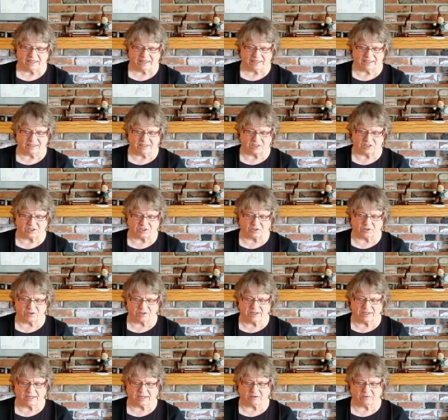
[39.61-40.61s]
And it
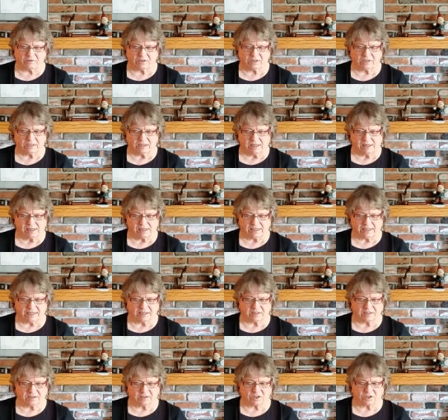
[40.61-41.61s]
started out
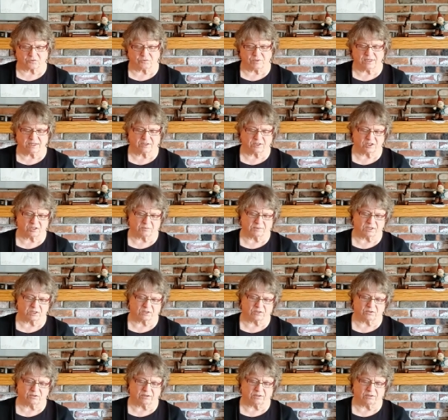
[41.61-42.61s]
as string instruments
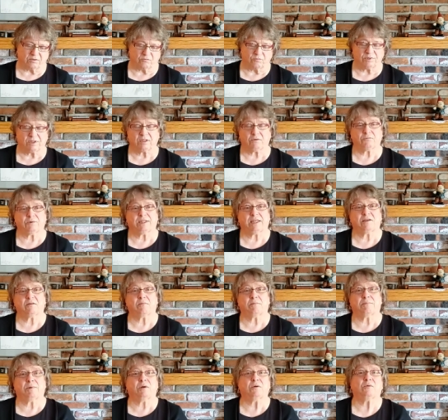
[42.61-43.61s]
started with,
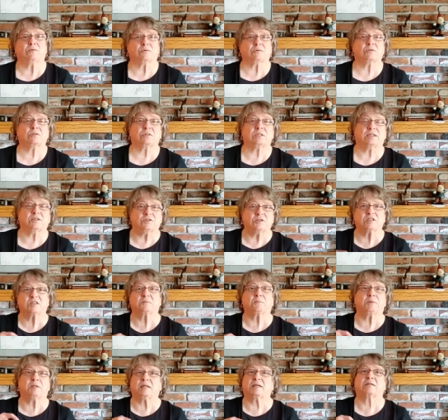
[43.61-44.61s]
without bows. They just
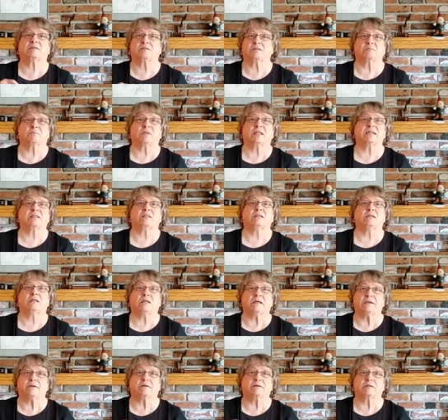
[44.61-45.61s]
plucked them like the
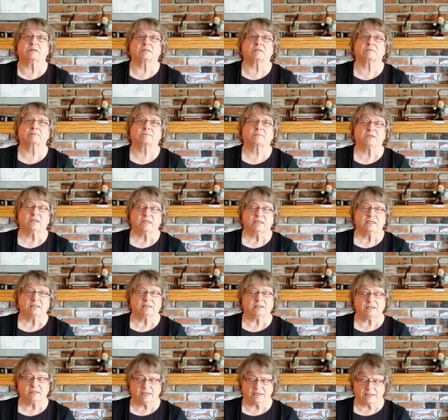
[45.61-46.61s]
lyre.
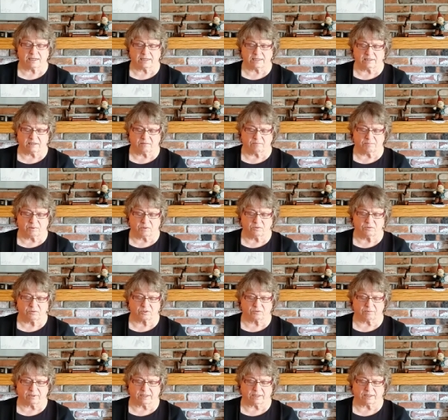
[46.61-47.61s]
Then they added bows
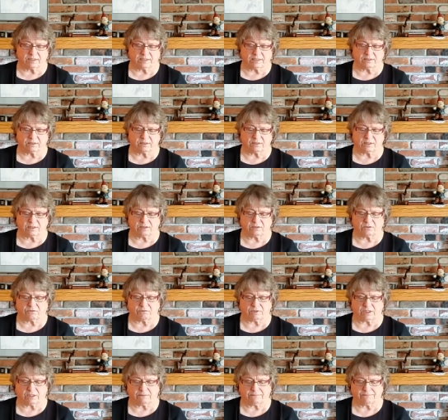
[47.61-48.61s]
around the 10th
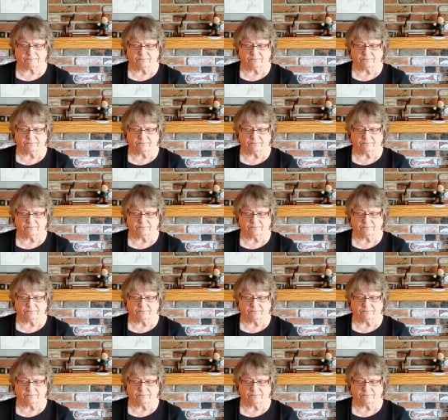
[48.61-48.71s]
century.